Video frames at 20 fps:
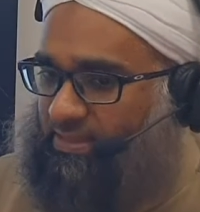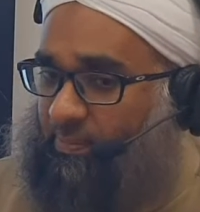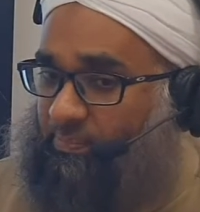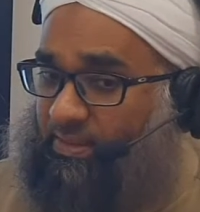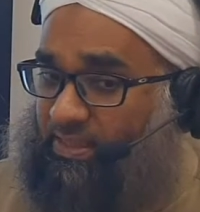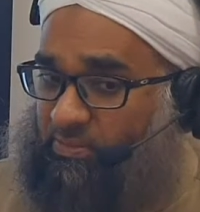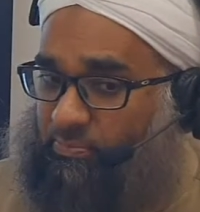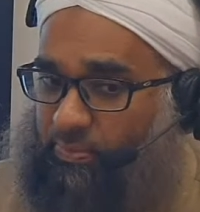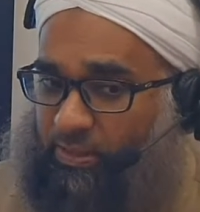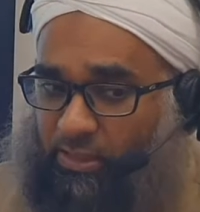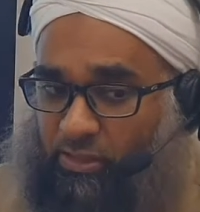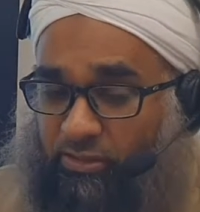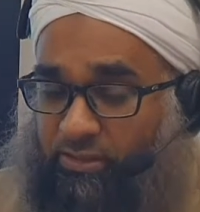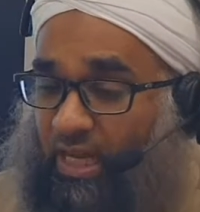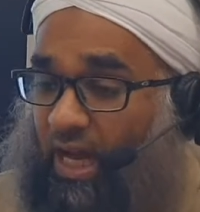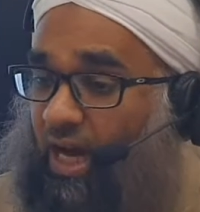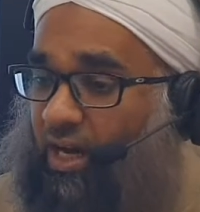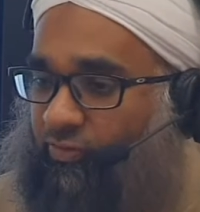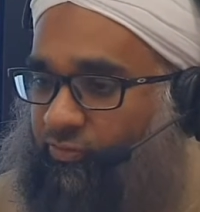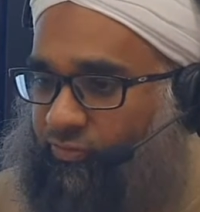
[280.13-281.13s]
something is being looked
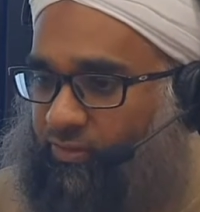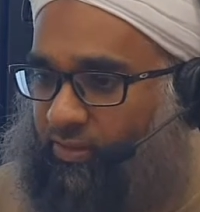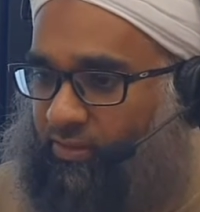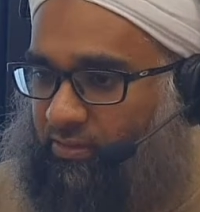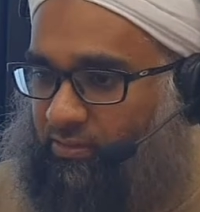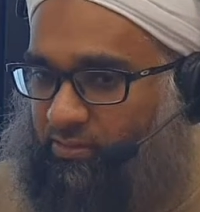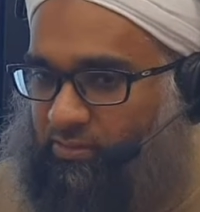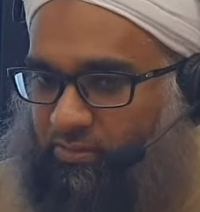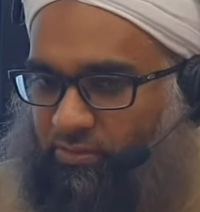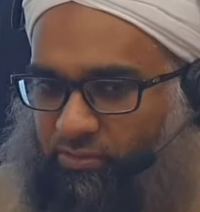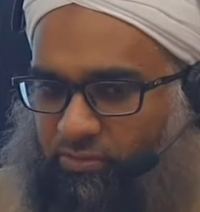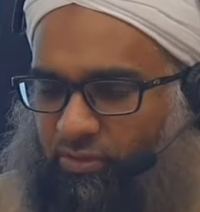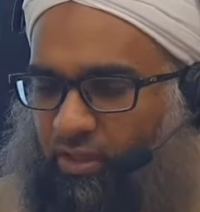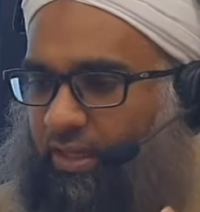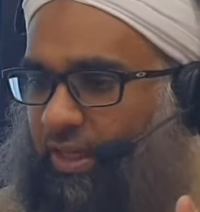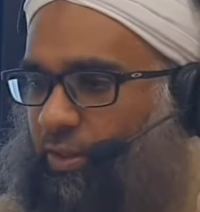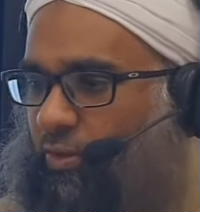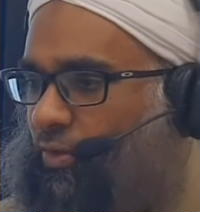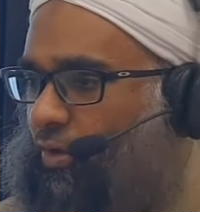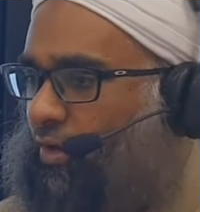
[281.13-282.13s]
after. Not
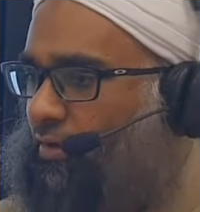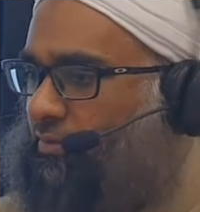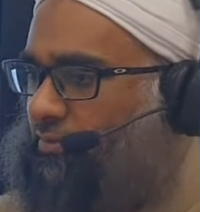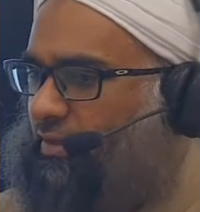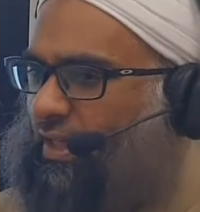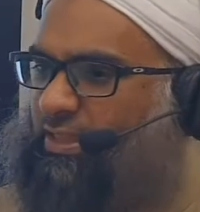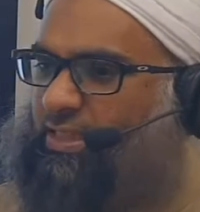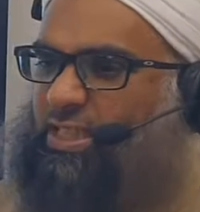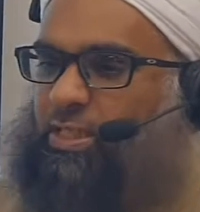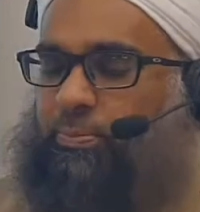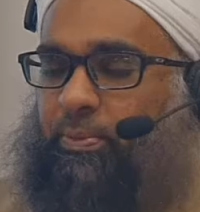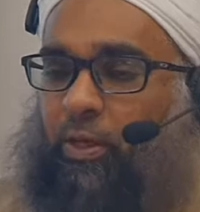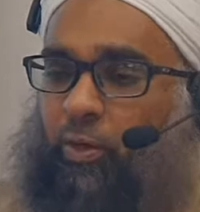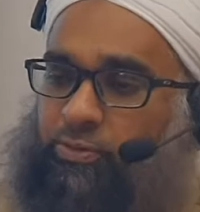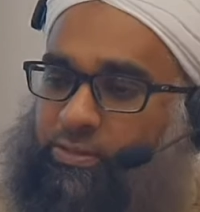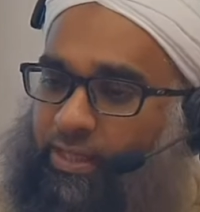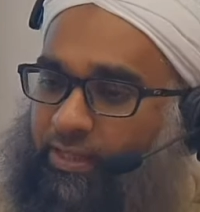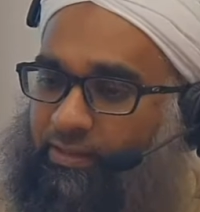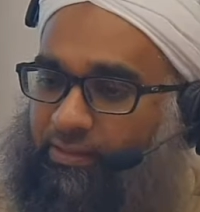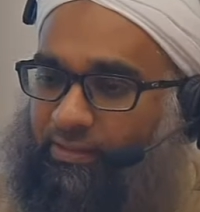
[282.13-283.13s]
like you got a dustbin
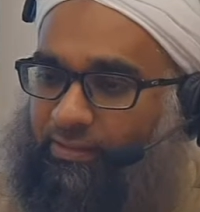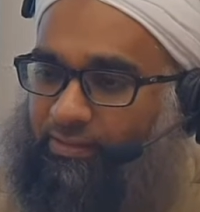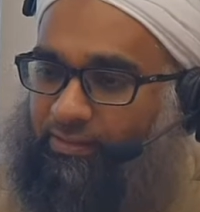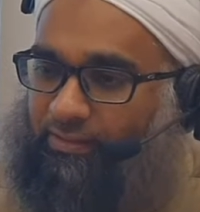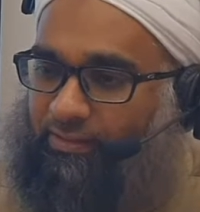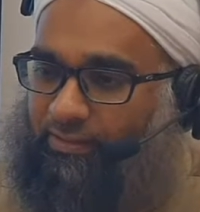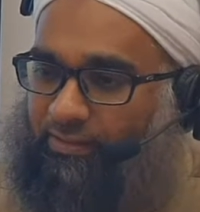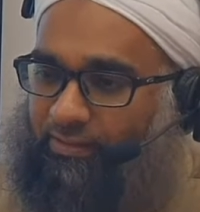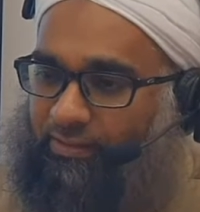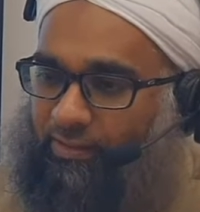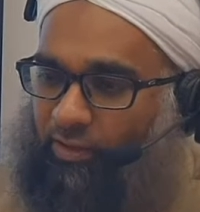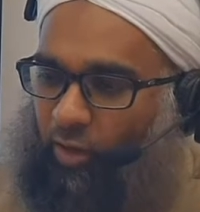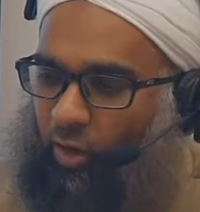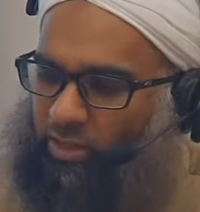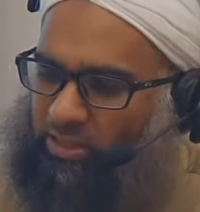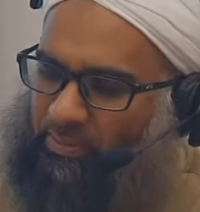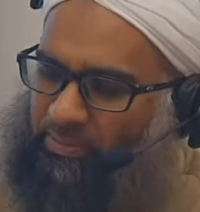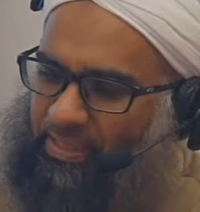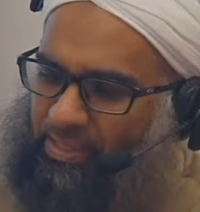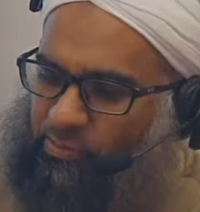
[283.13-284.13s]
outside
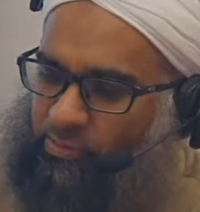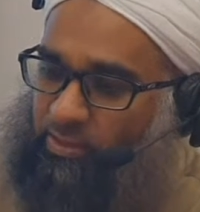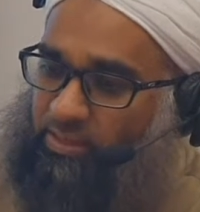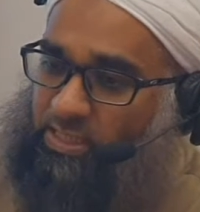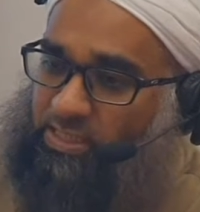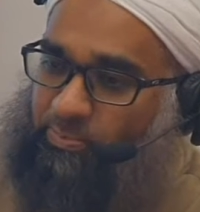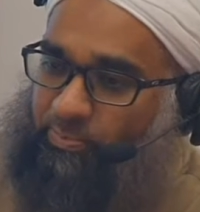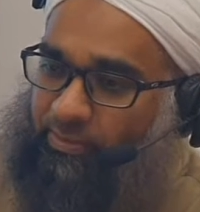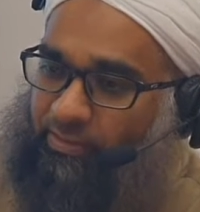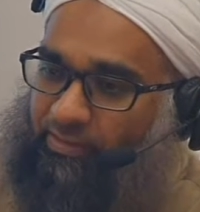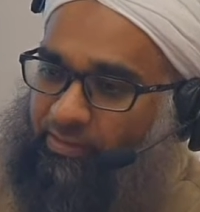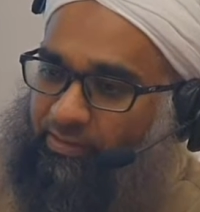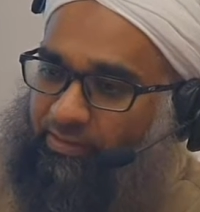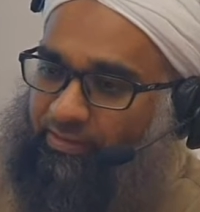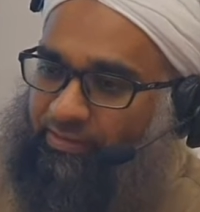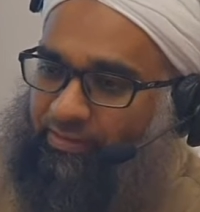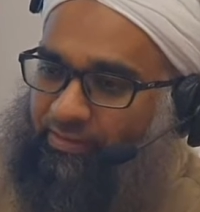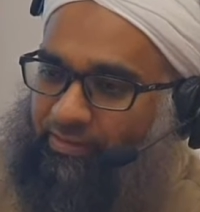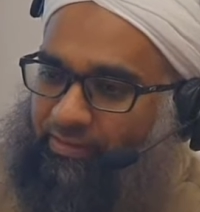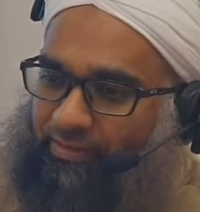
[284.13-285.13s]
or something next to the dustbin.
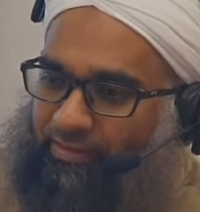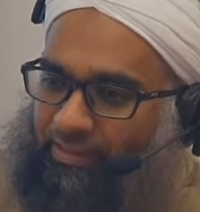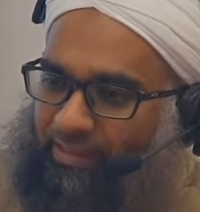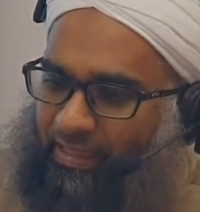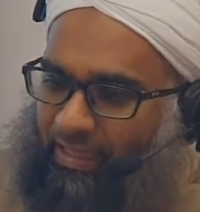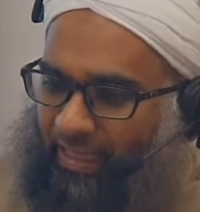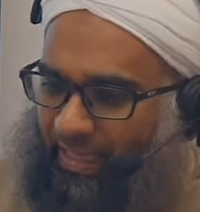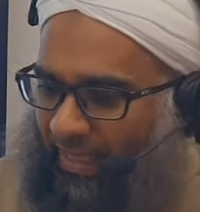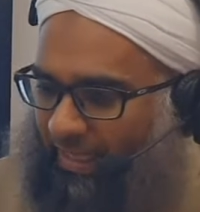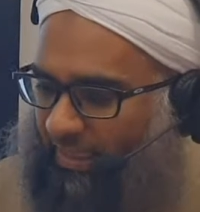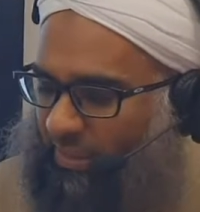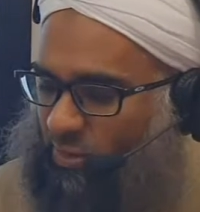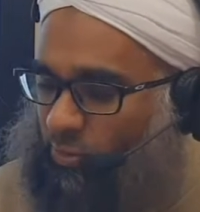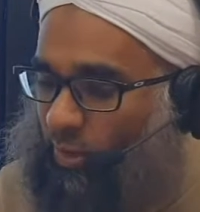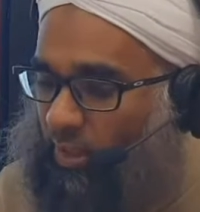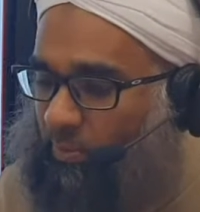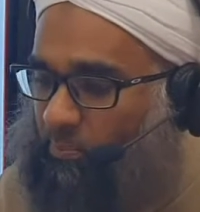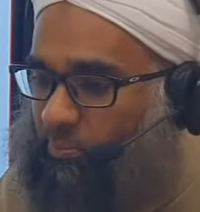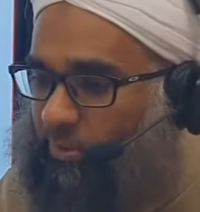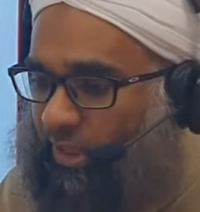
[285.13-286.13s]
There's no
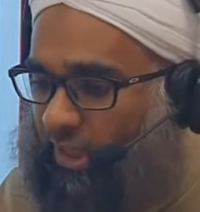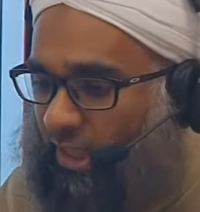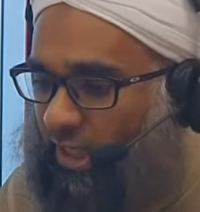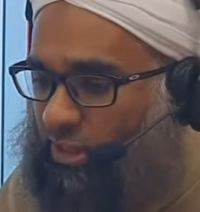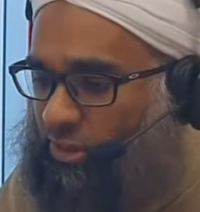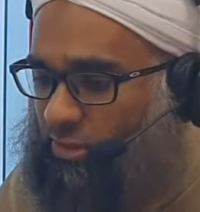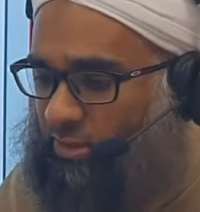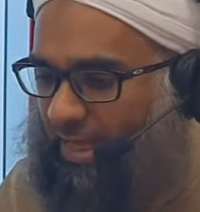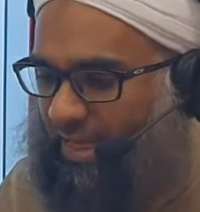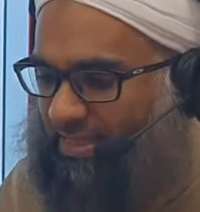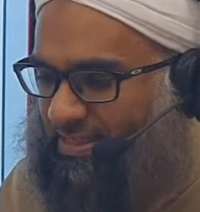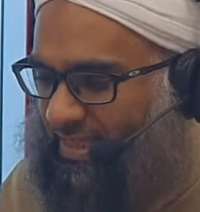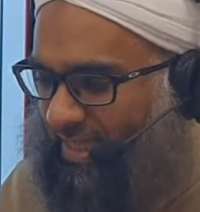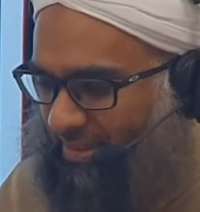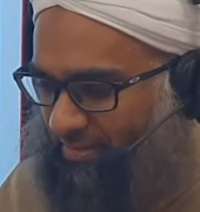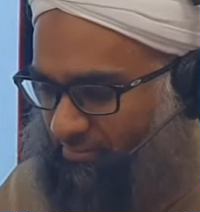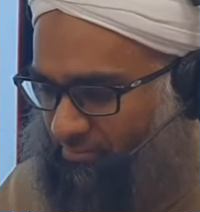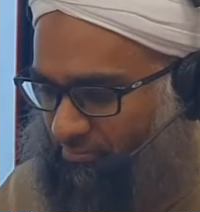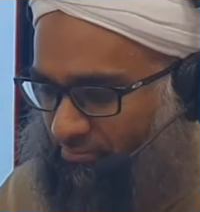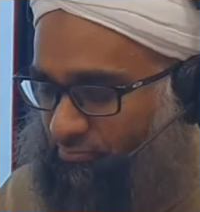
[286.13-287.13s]
implication that it's
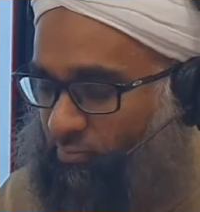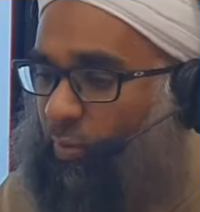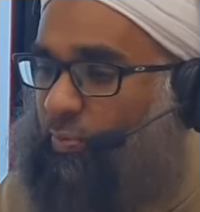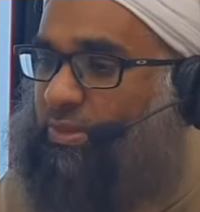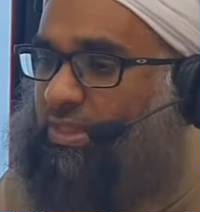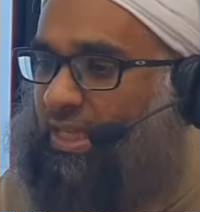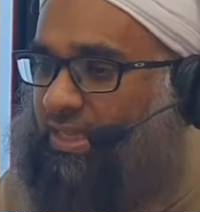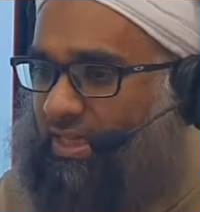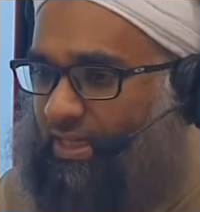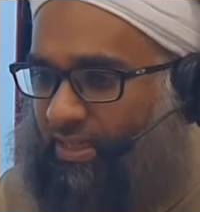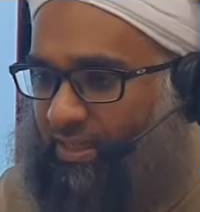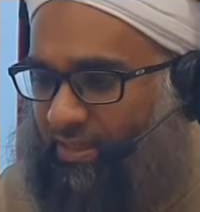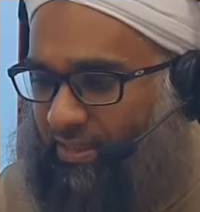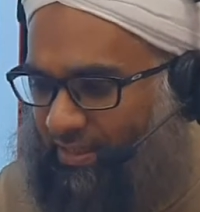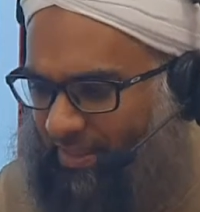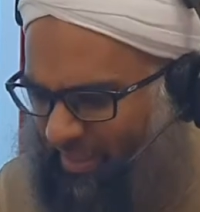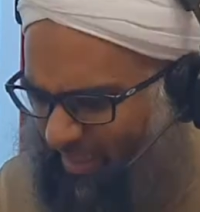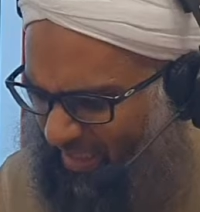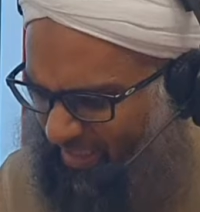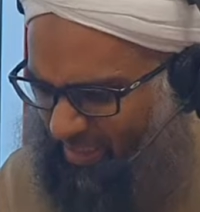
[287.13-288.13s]
like mubtadal,
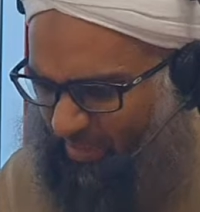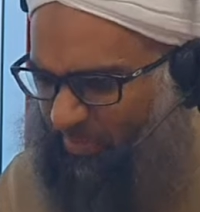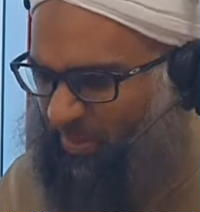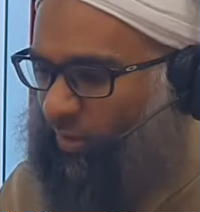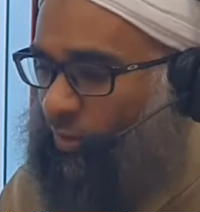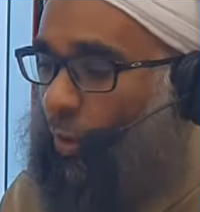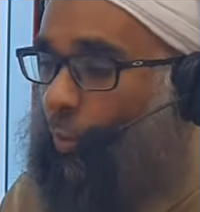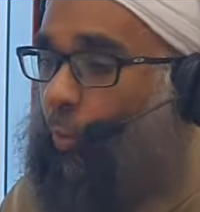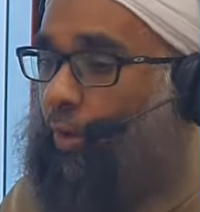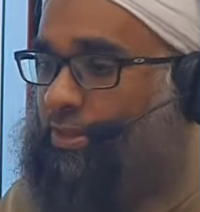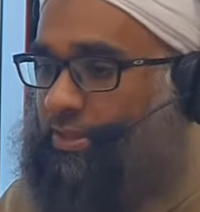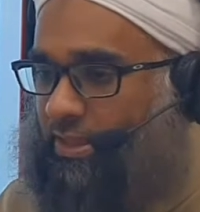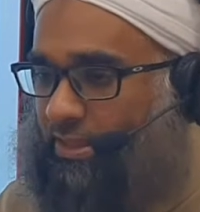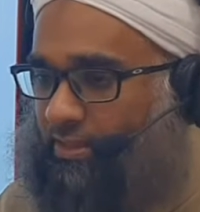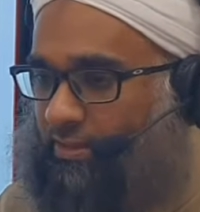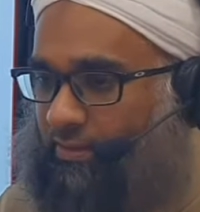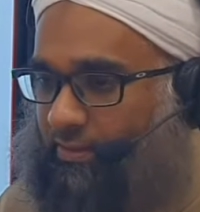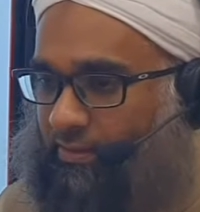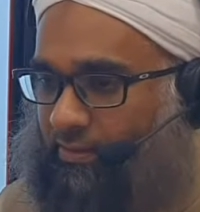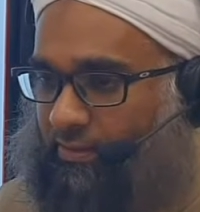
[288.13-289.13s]
it's something not wanted.
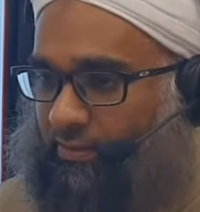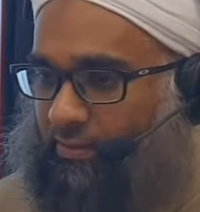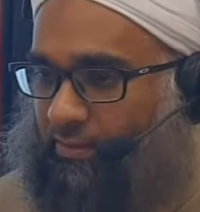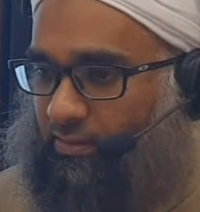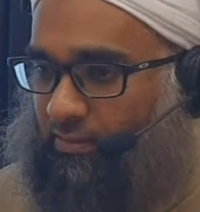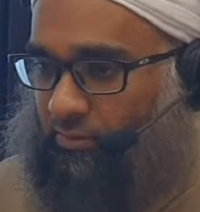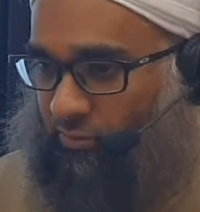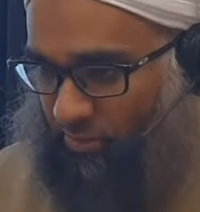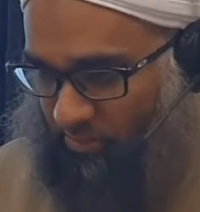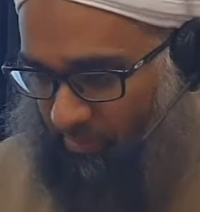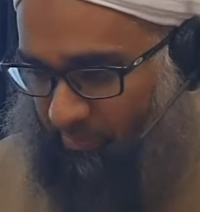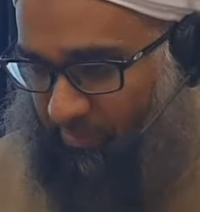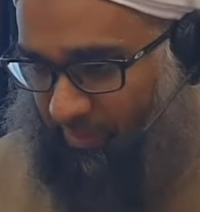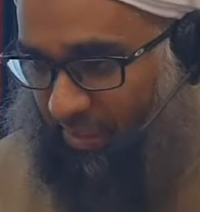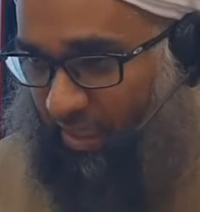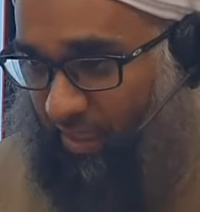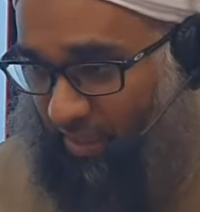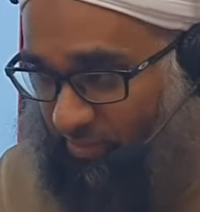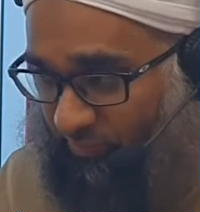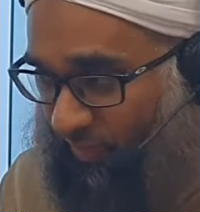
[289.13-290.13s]
So it's something
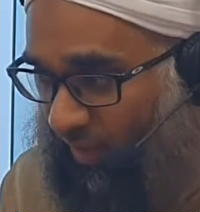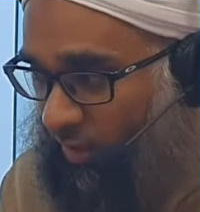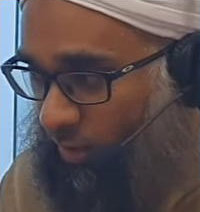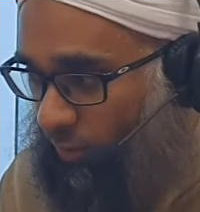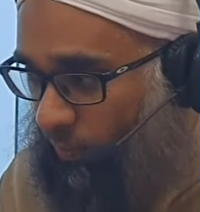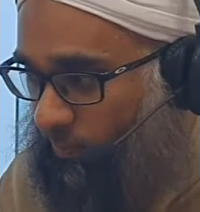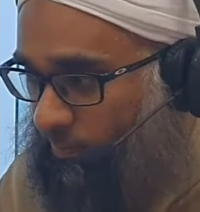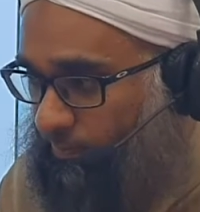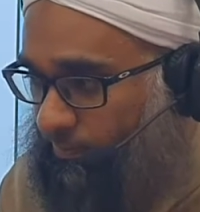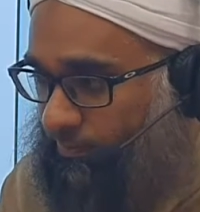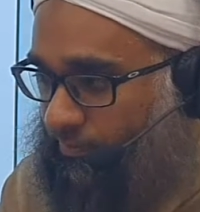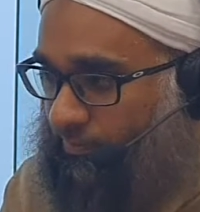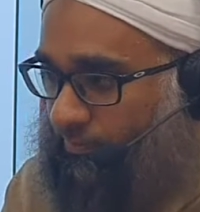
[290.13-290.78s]
that has value.